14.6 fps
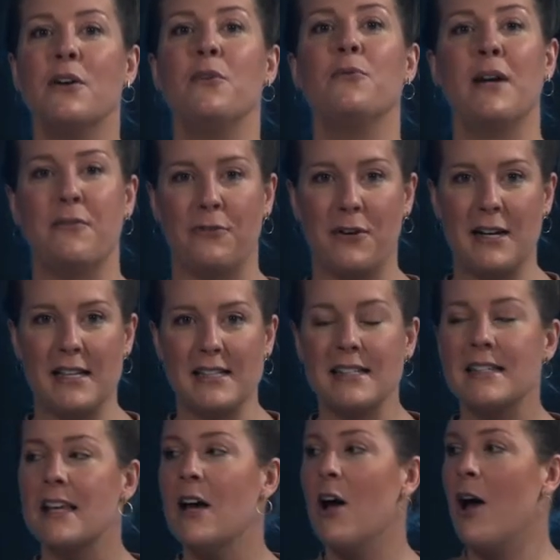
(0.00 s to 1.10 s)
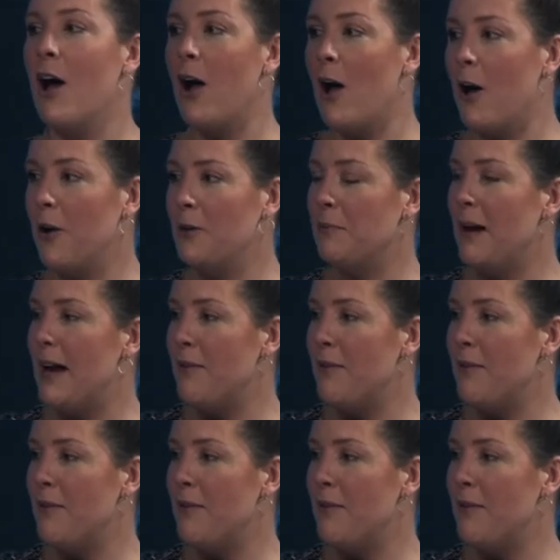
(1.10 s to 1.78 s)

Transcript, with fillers: reverends. On my